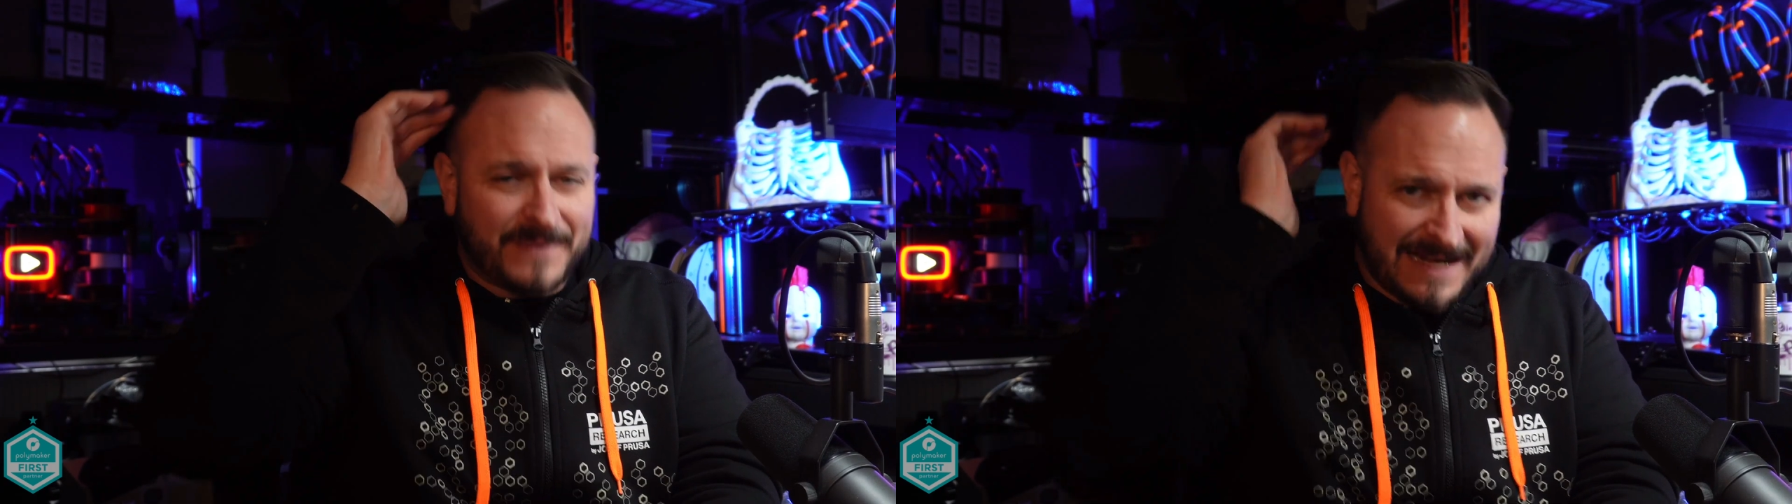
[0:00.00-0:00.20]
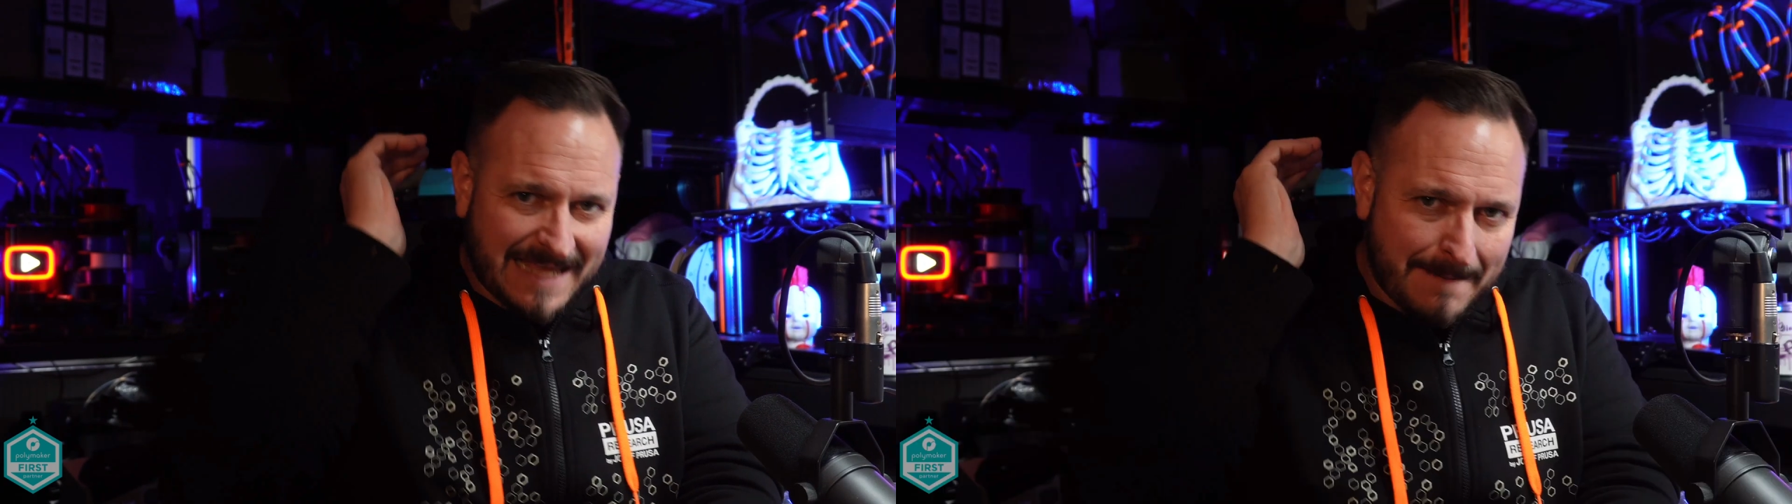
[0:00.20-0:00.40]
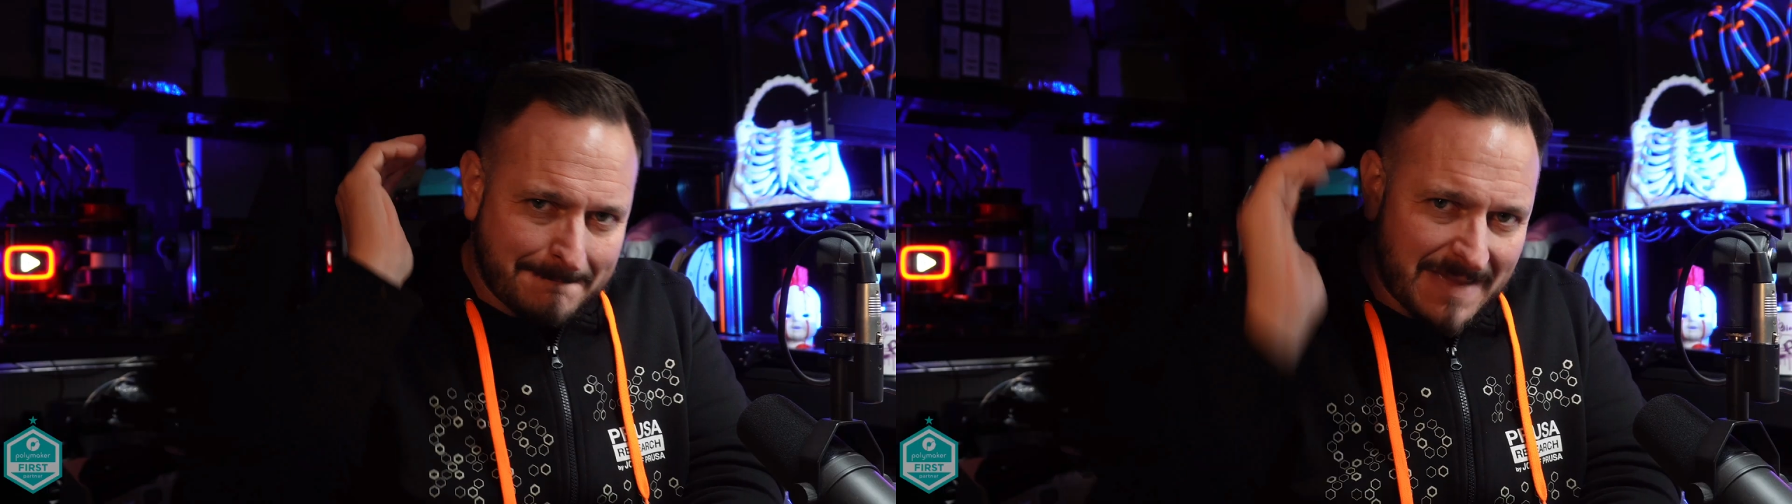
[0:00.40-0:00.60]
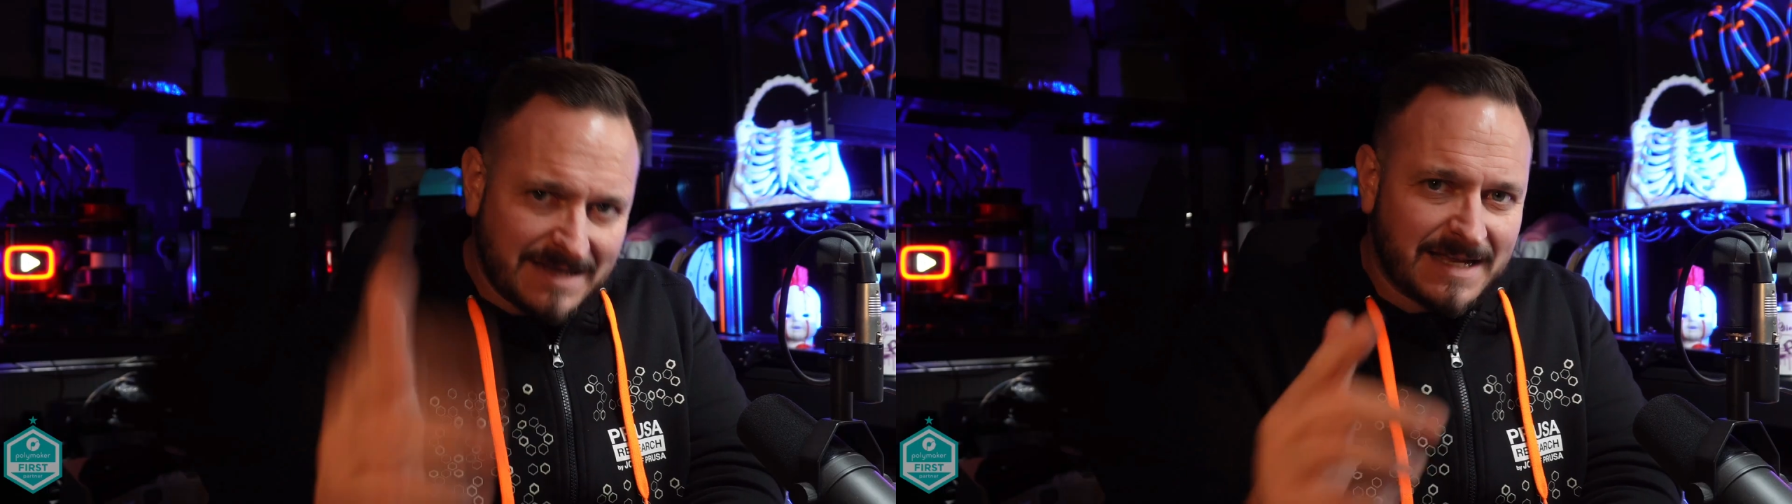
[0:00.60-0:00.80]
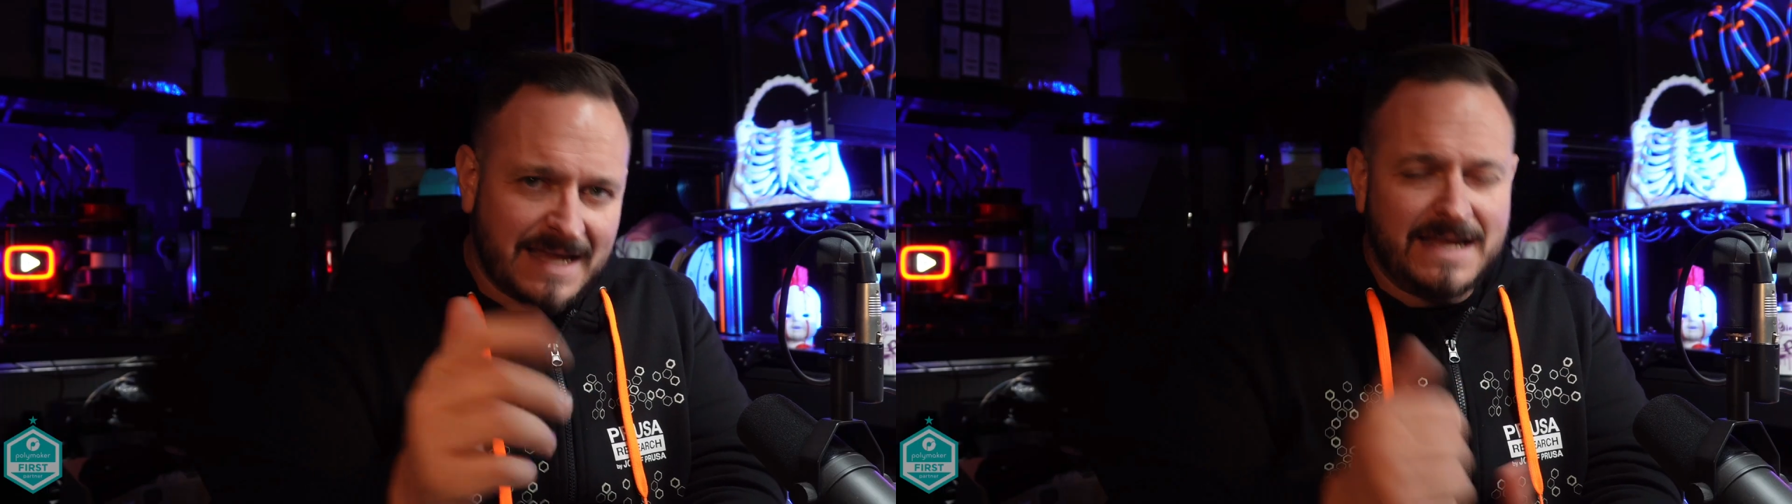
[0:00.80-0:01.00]
And again,
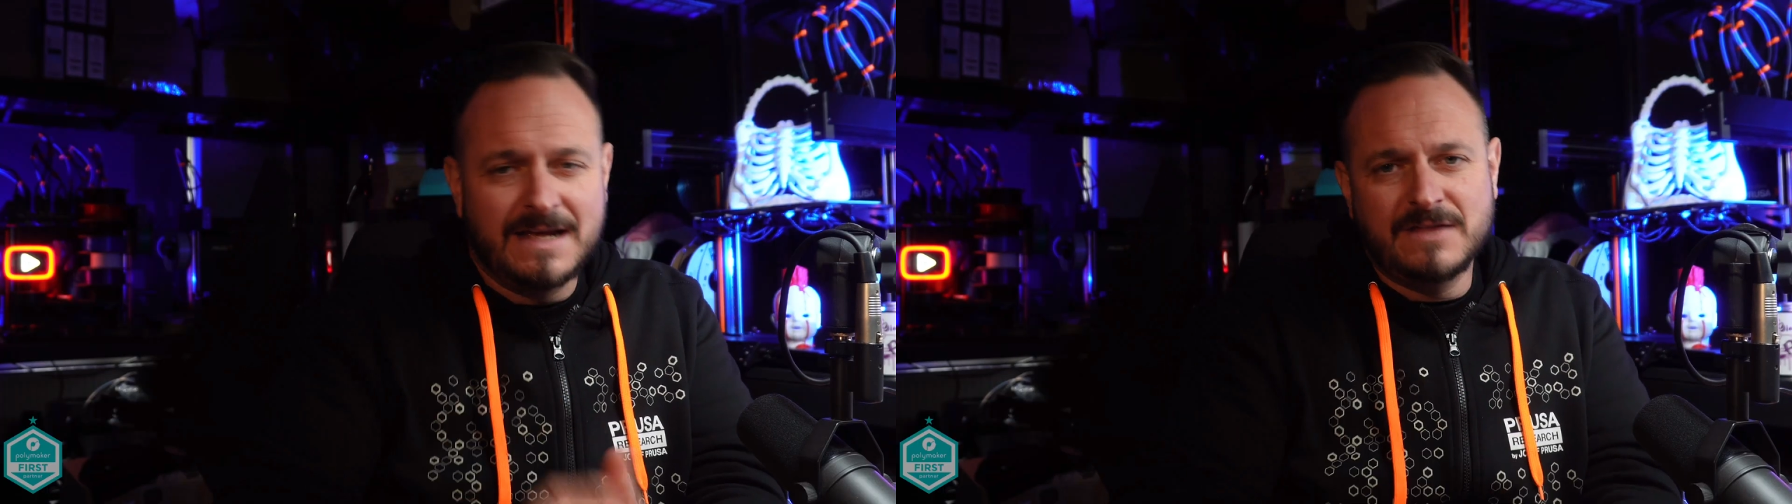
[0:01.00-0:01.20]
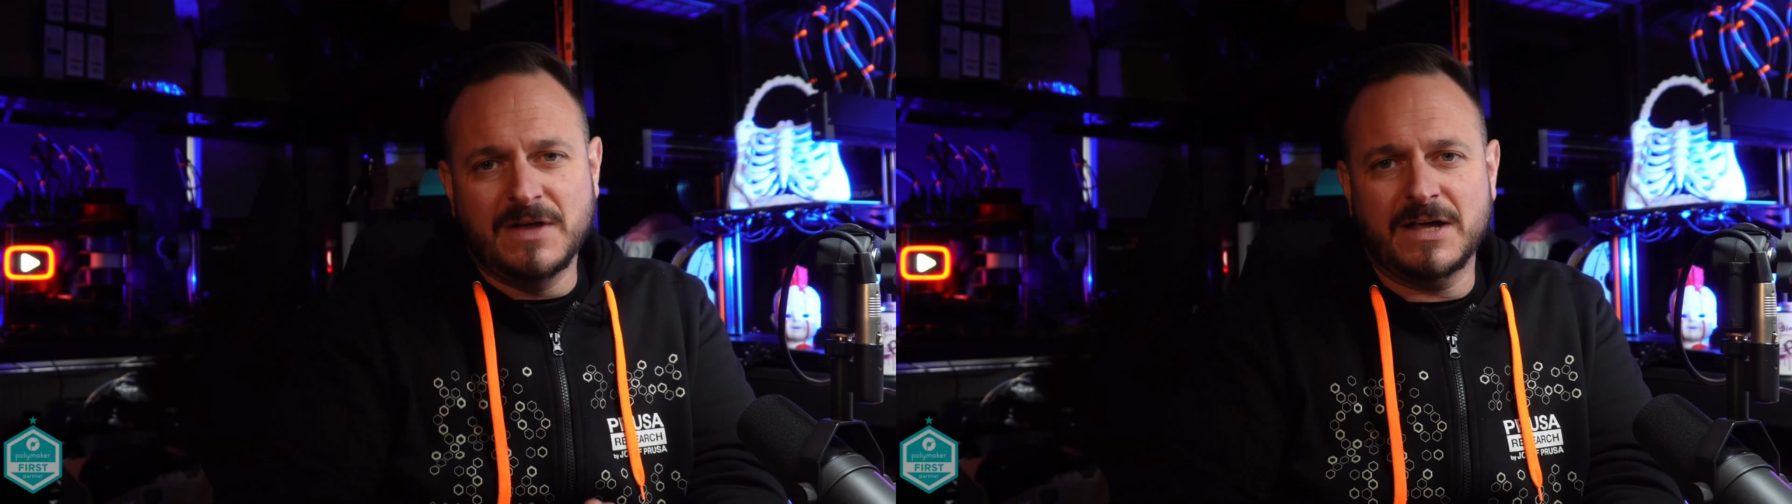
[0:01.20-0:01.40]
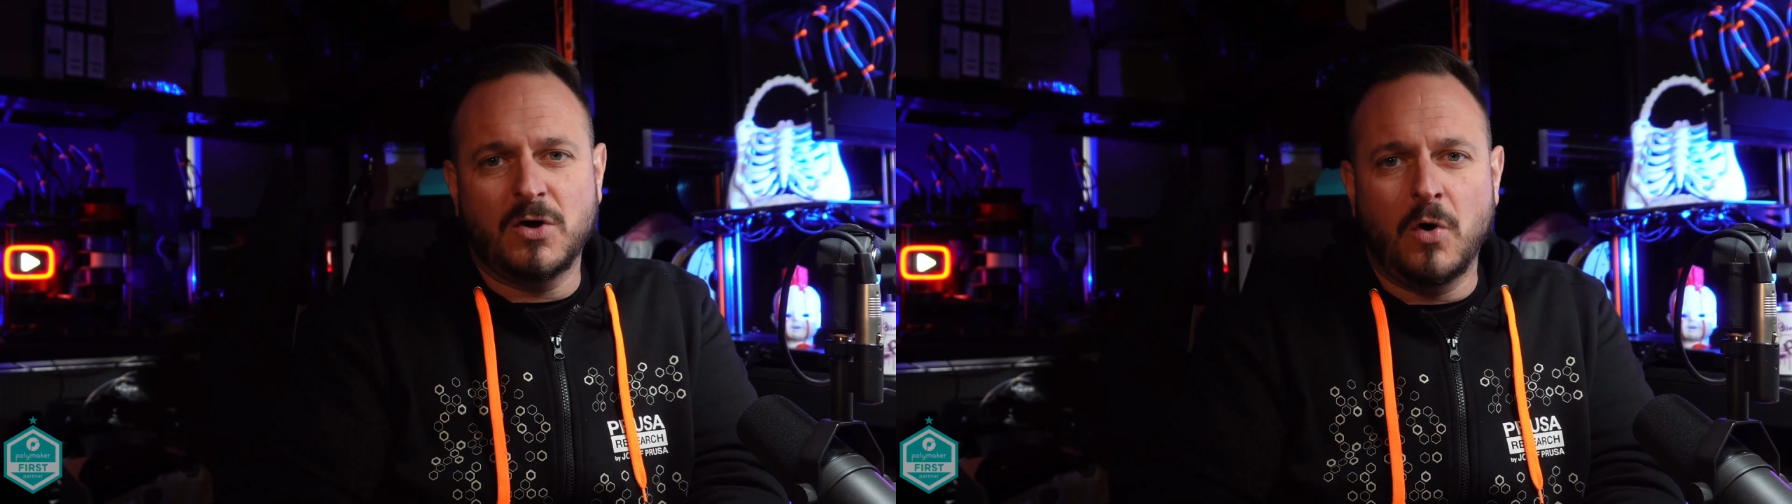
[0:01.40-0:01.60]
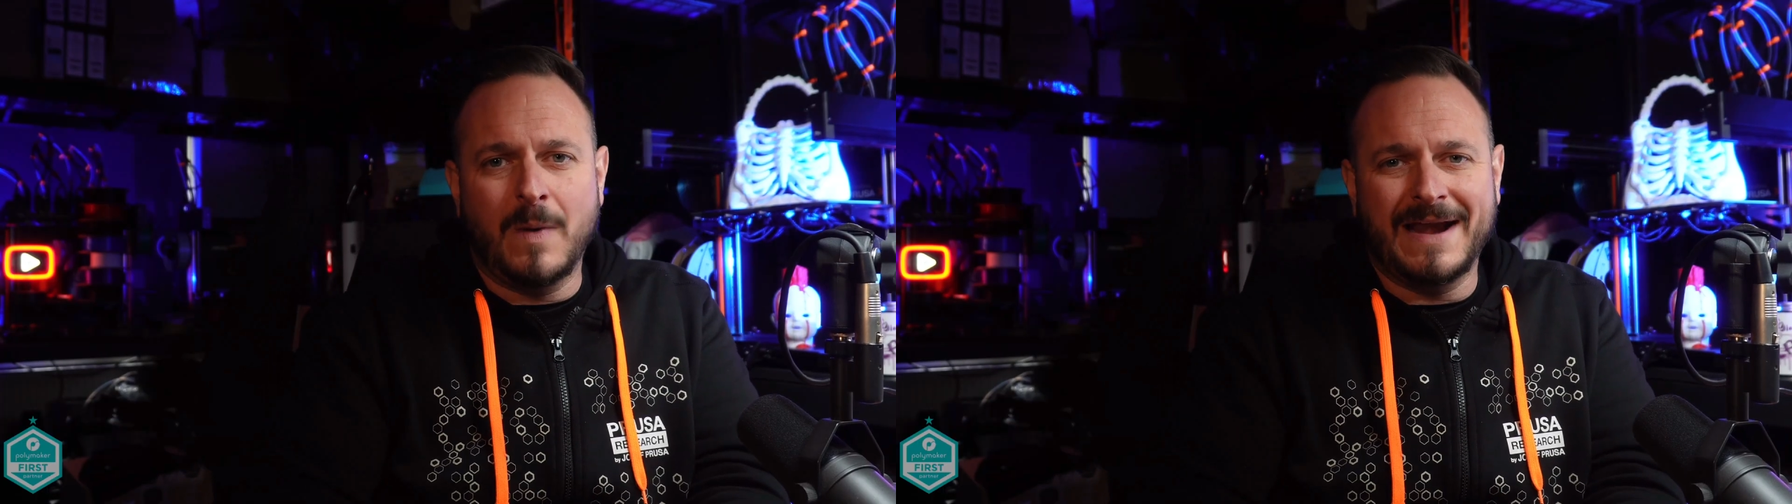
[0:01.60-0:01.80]
Monday, that Core One